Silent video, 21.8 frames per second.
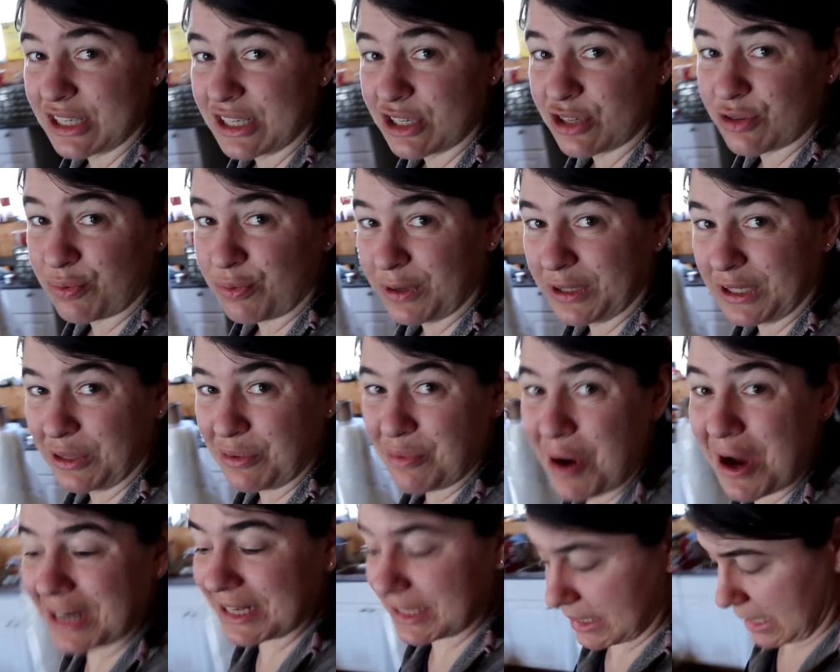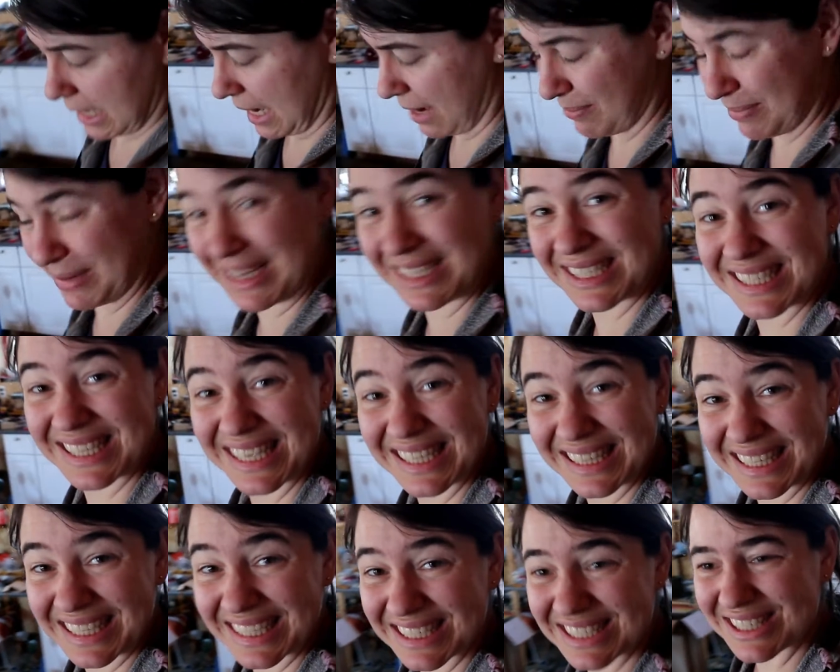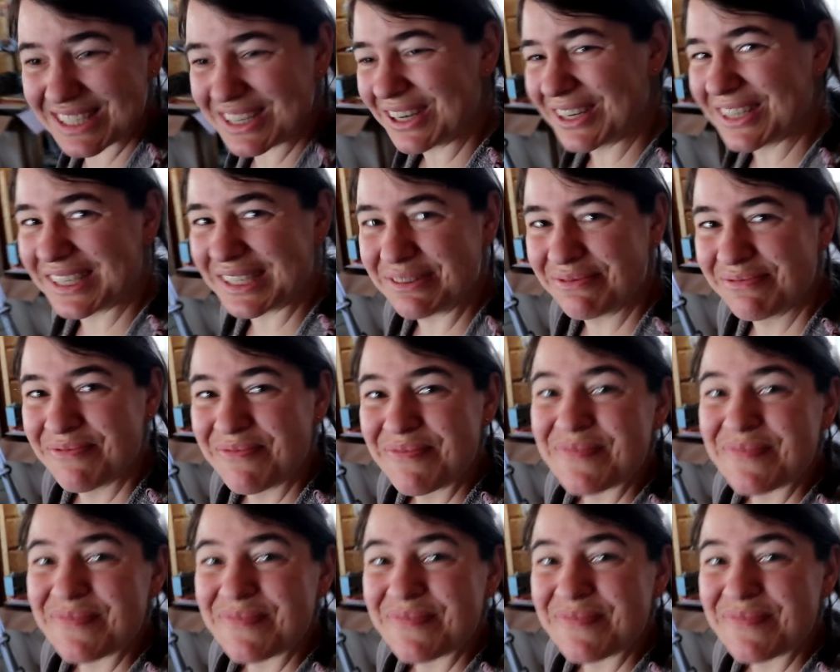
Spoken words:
I just really wanted to get my seedlings started.